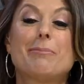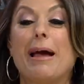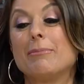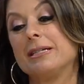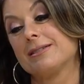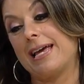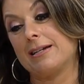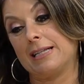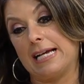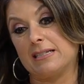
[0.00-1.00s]
my meal's
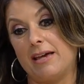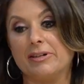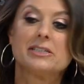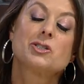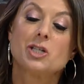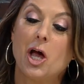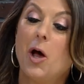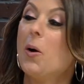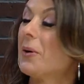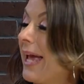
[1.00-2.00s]
down in like seven.
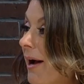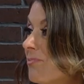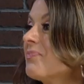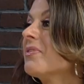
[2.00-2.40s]
So, yeah,